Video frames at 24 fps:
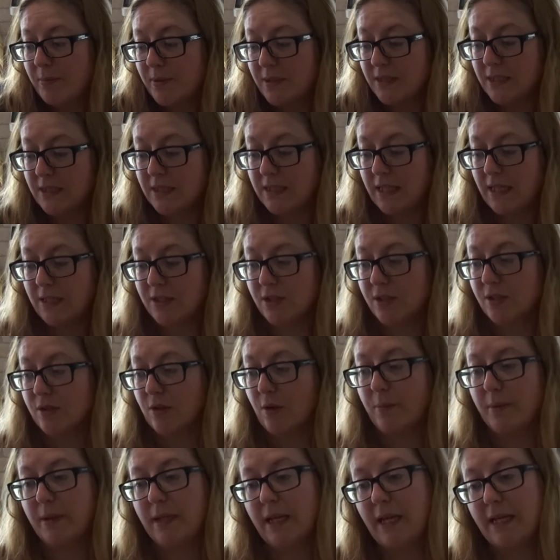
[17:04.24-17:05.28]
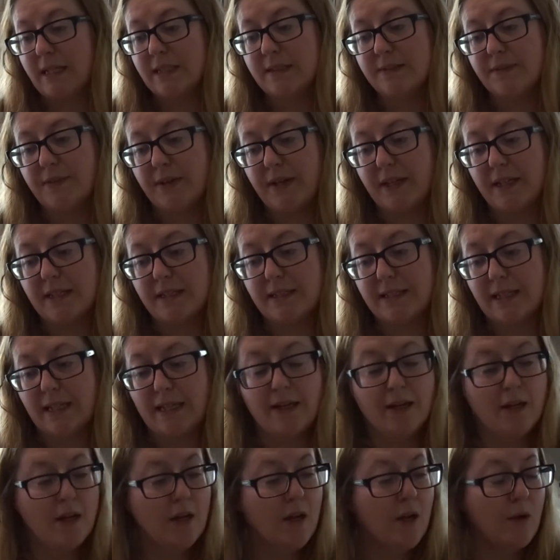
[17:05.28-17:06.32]
But today I just thought it'd be nice for you to
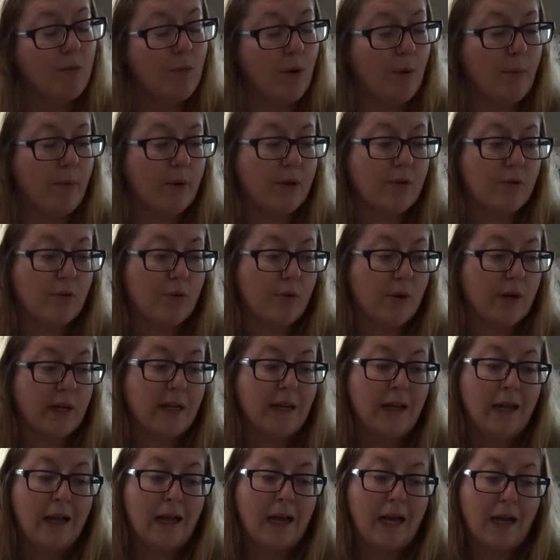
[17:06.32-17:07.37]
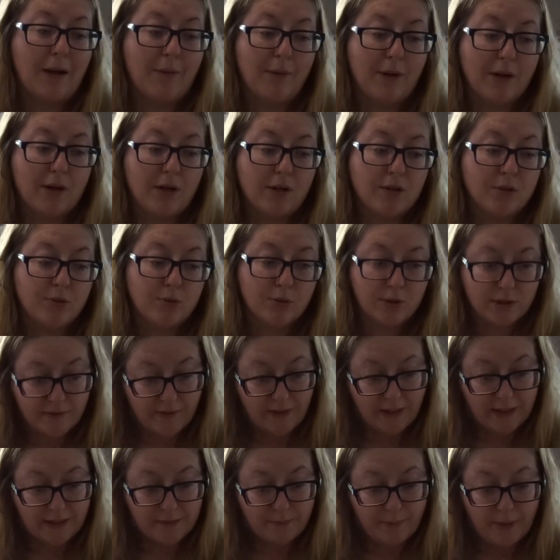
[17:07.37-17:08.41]
see what we're growing, how I got hold of
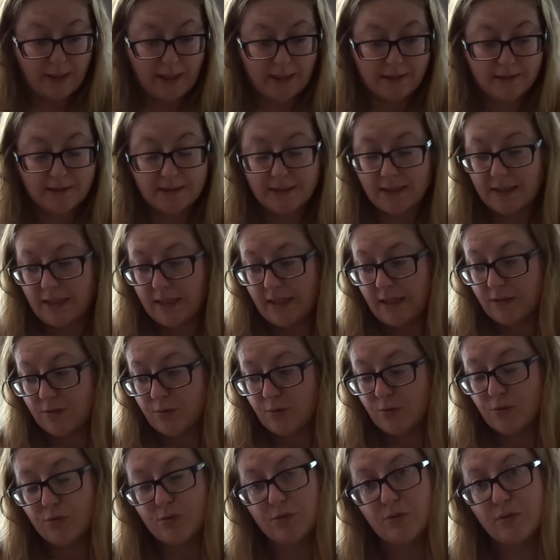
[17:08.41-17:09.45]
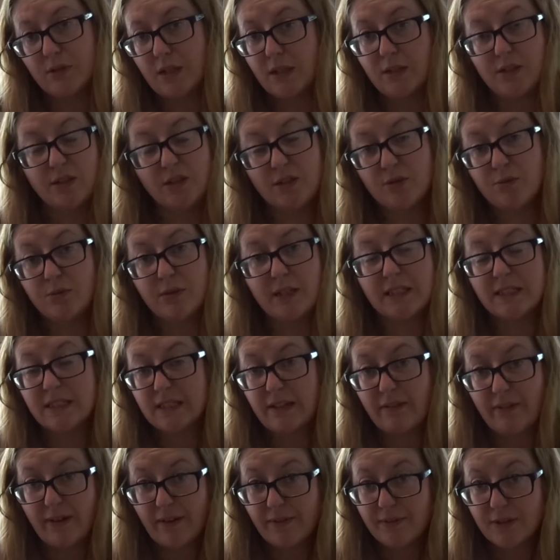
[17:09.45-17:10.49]
these plants, that you don't
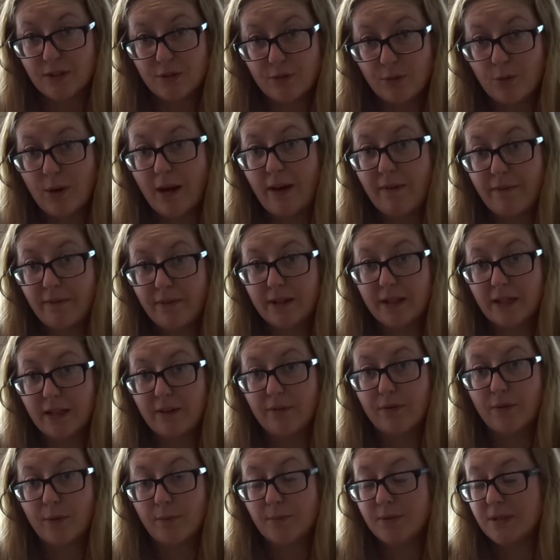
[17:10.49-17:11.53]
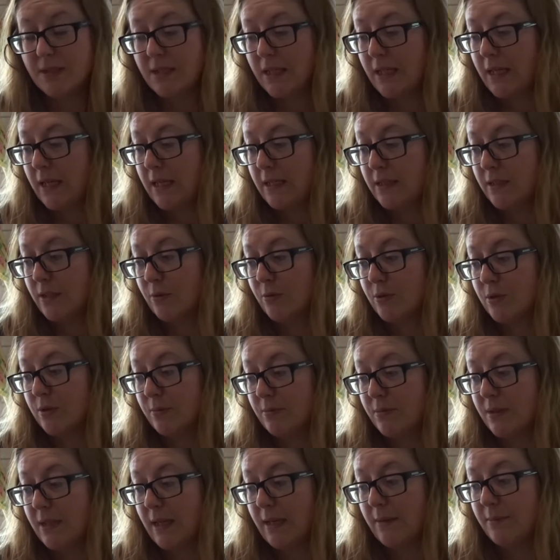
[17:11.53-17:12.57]
necessarily have to grow everything from seed. You know,
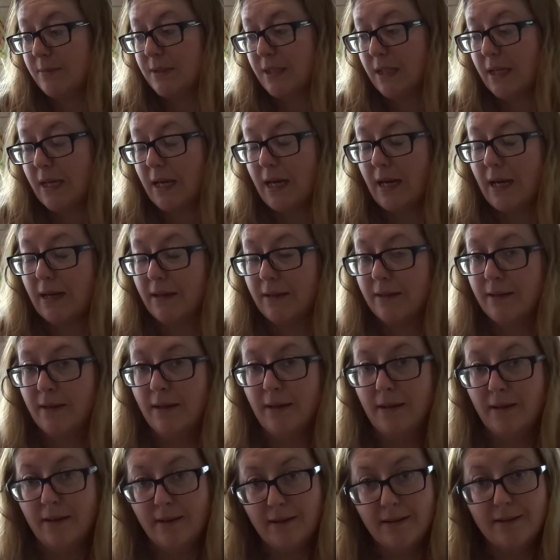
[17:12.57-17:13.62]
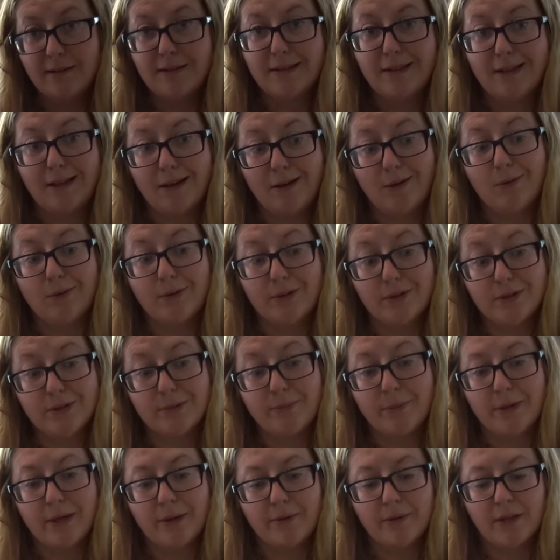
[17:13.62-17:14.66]
sometimes you can. So, you know, there's
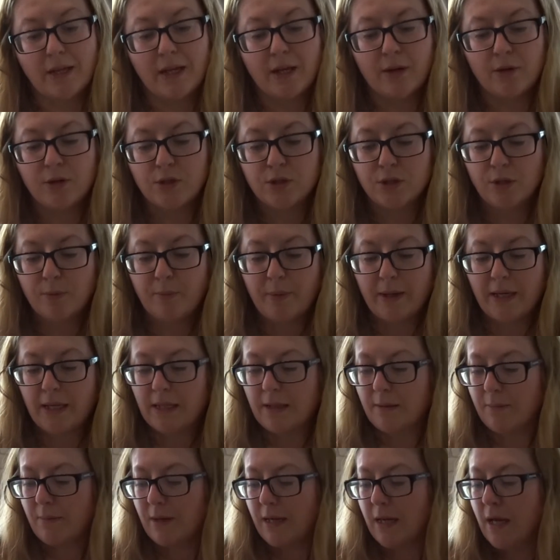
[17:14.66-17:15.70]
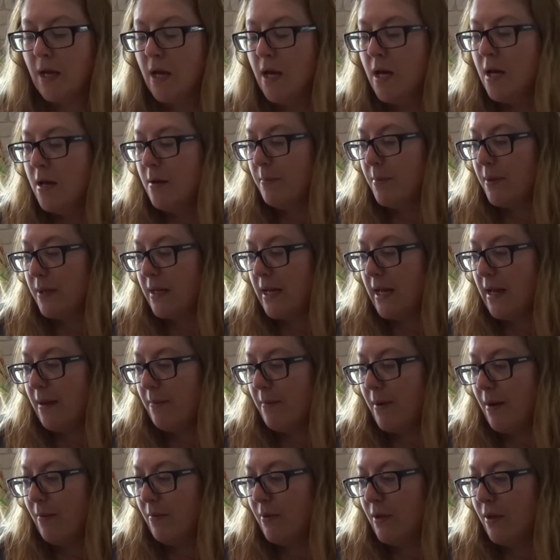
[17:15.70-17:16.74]
someone out there who can do better than me. But
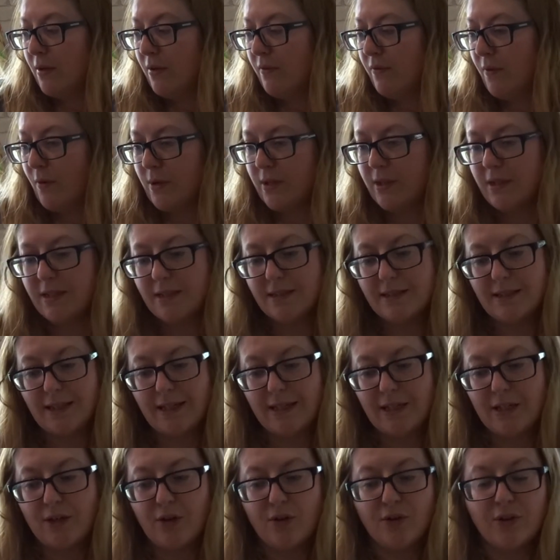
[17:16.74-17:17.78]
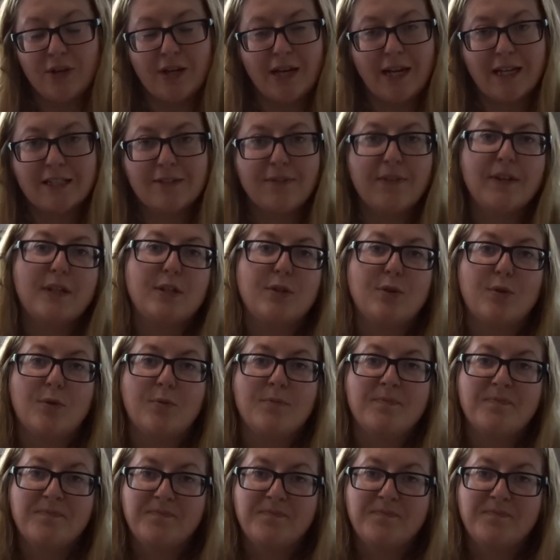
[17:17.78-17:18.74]
I would look forward to seeing you on the next video.